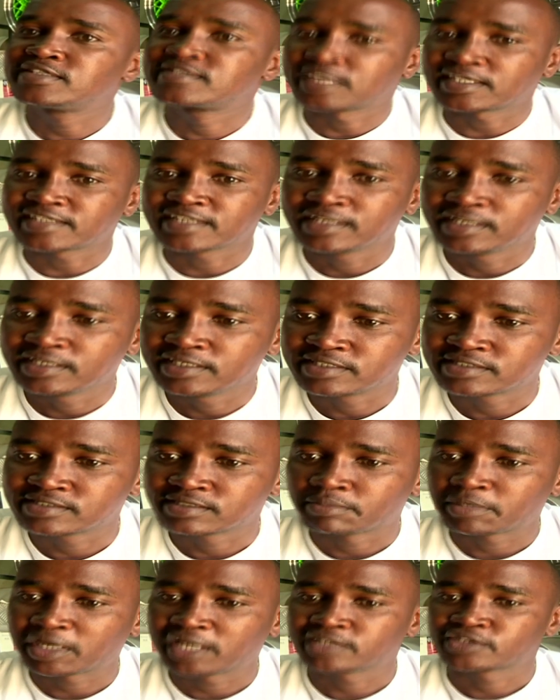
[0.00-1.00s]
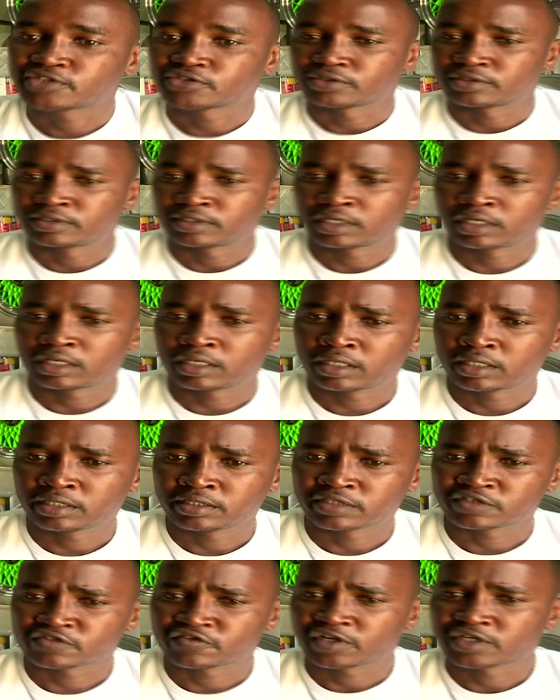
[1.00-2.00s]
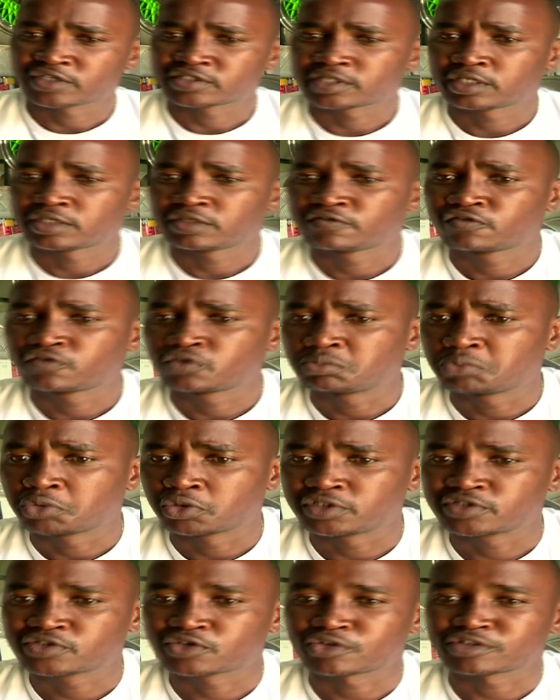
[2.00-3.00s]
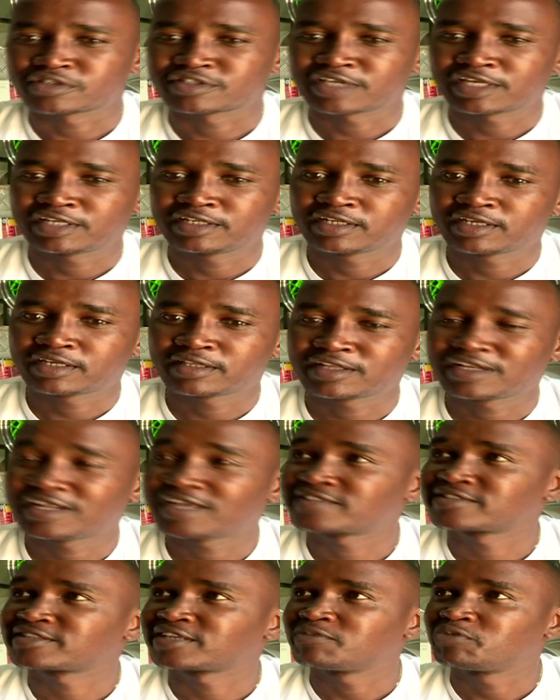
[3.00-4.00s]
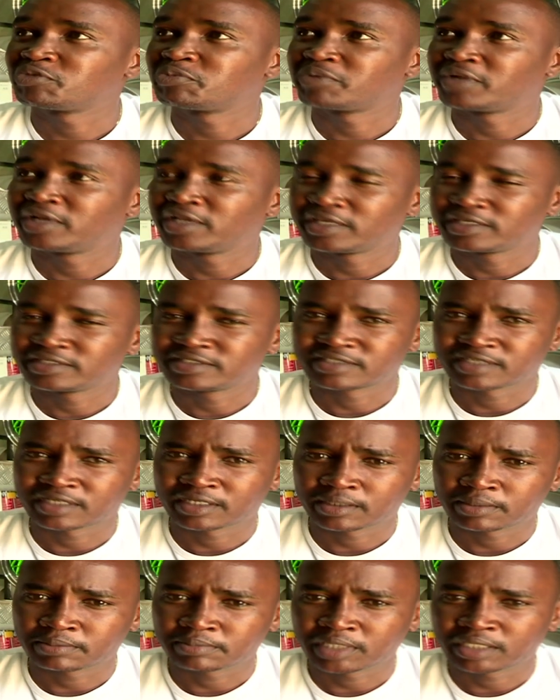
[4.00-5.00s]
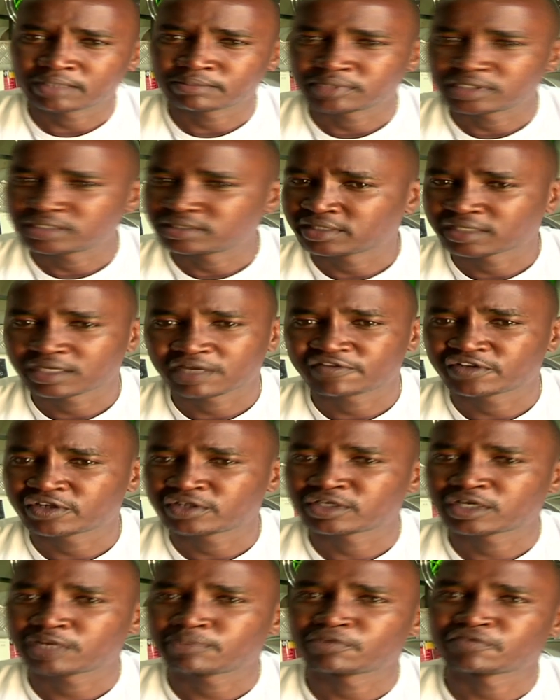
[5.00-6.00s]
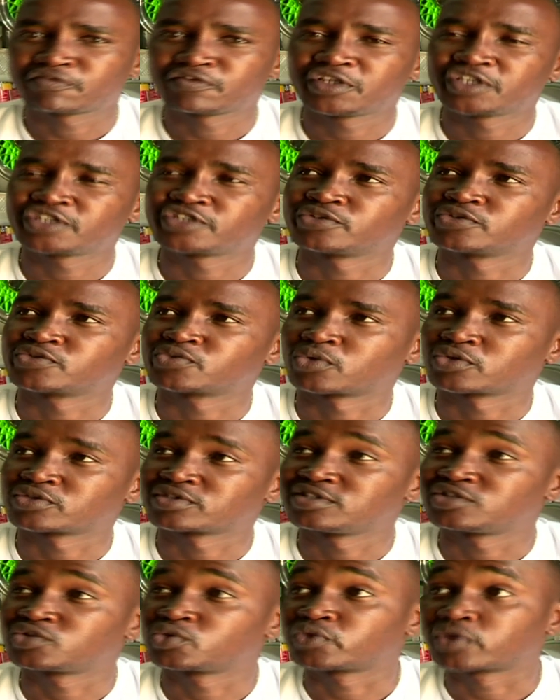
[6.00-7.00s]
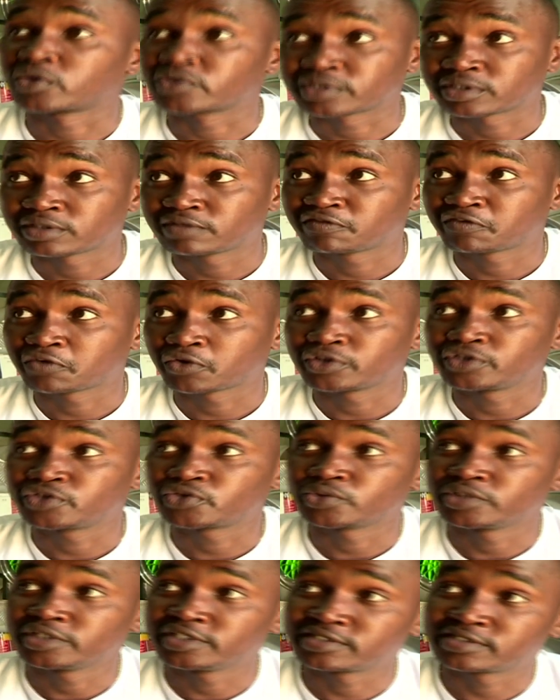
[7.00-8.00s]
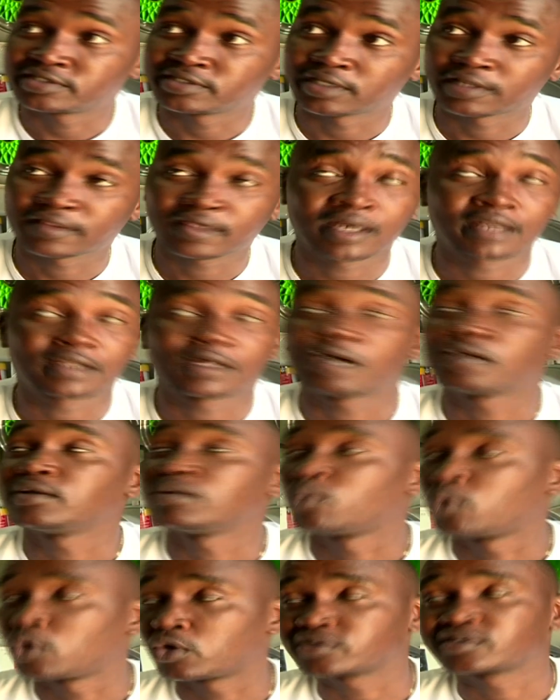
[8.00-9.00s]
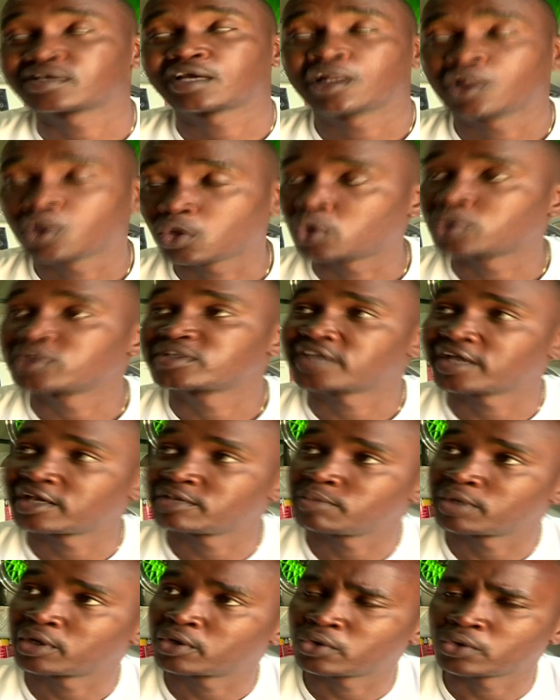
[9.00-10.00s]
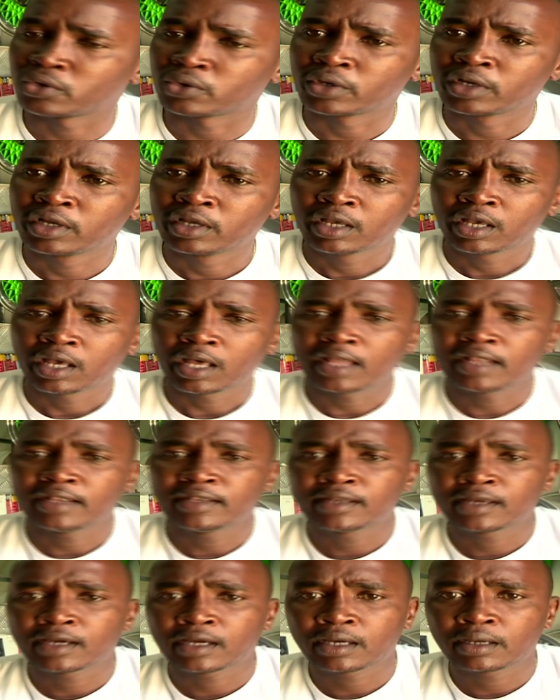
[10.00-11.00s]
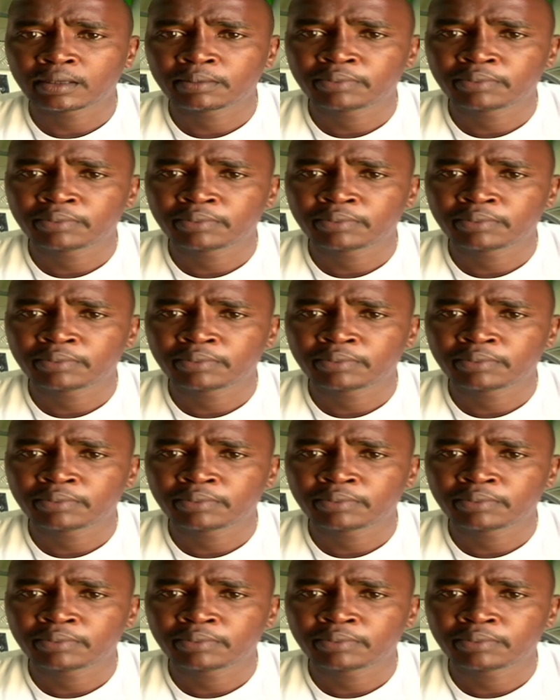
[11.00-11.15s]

It certainly is a milestone uh, in as far as Kenyan football is concerned. Uh, the last time we played uh, uh, in the African Cup of Nations was in two thousand four in Tunisia. That was a long time ago. And uh,